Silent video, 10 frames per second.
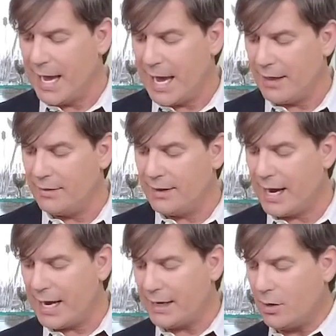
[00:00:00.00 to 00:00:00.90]
And
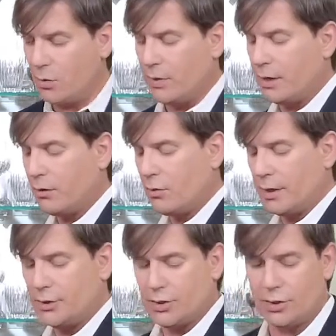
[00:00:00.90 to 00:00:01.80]
then we're
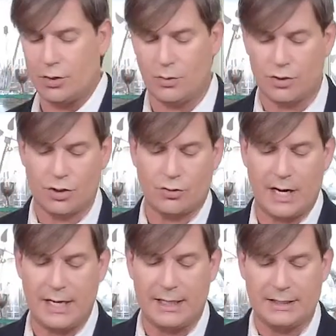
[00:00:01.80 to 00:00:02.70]
going to
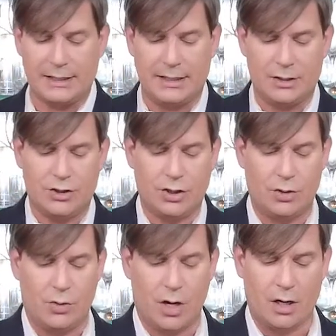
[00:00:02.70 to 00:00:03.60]
strain it
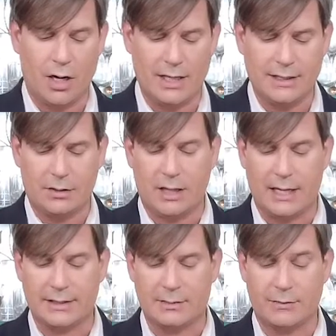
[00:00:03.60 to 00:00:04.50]
into our cocktail glass.